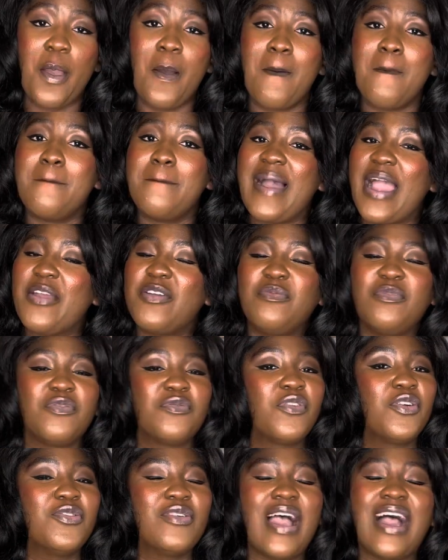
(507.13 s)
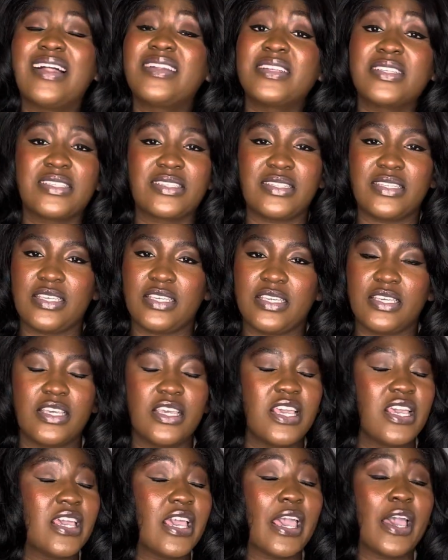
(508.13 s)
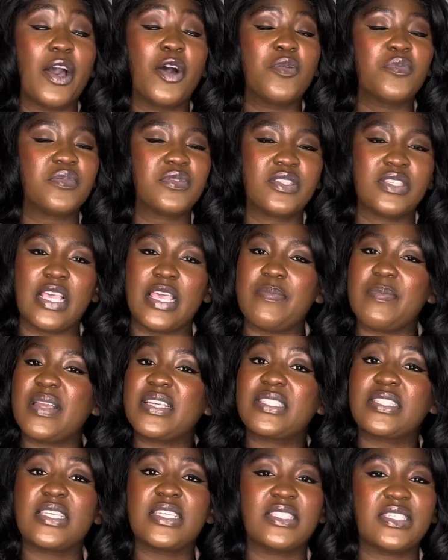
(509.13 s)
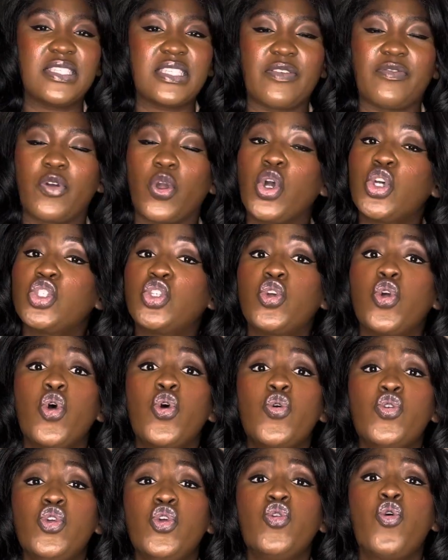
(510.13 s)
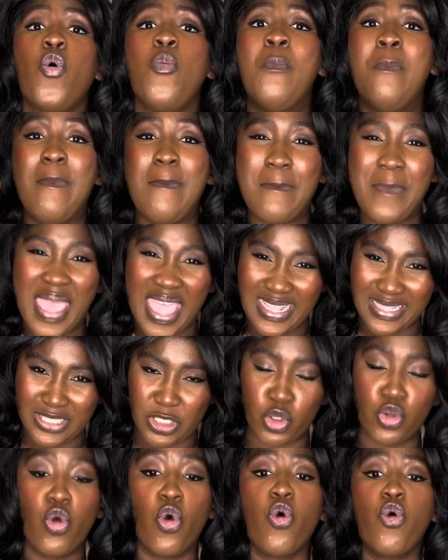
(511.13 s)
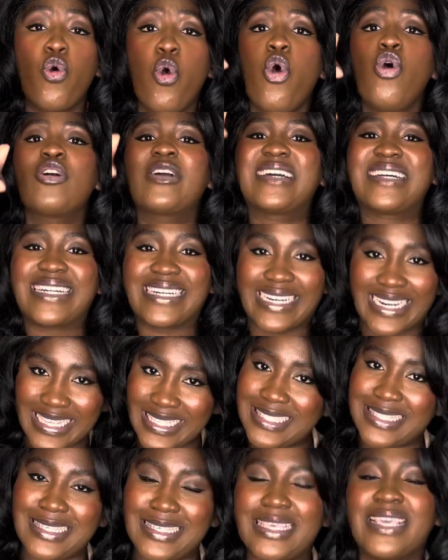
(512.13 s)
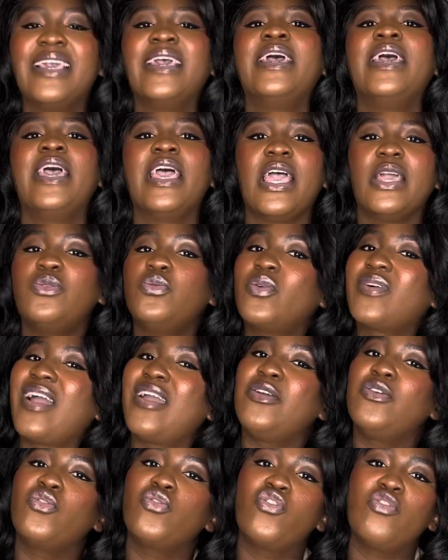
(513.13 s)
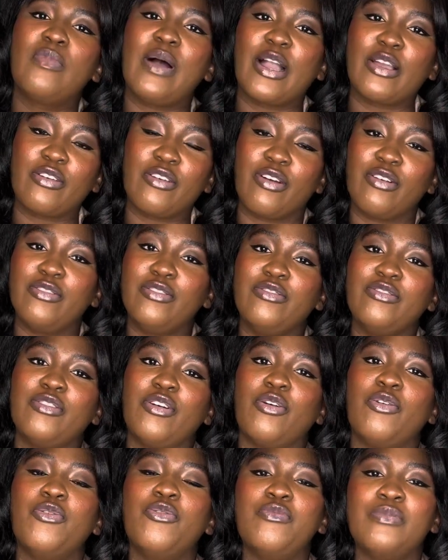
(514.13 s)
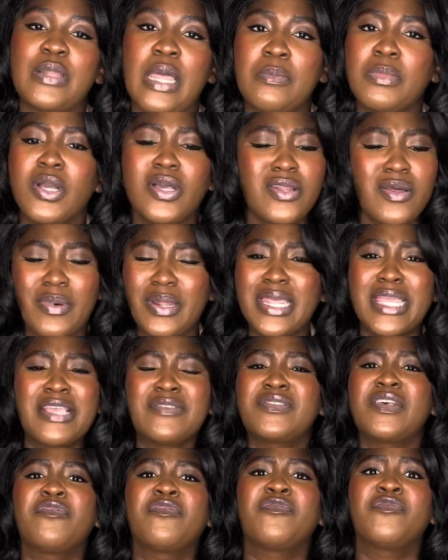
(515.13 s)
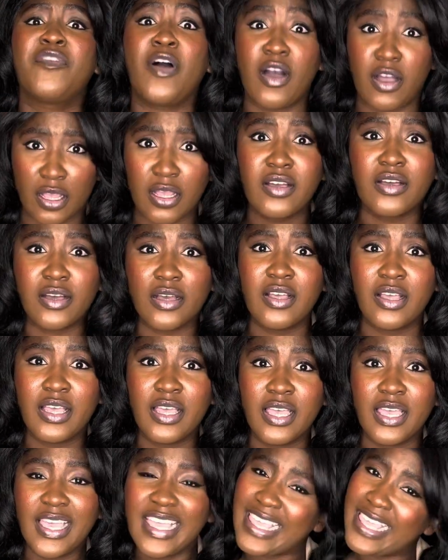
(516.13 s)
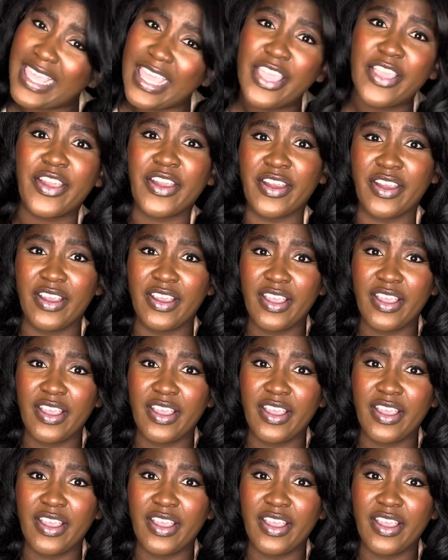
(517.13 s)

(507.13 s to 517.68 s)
Marry before you. Honestly, it helps. It makes things easier because you go crazy, and you carry you go back your home now because nobody gives a fuck here.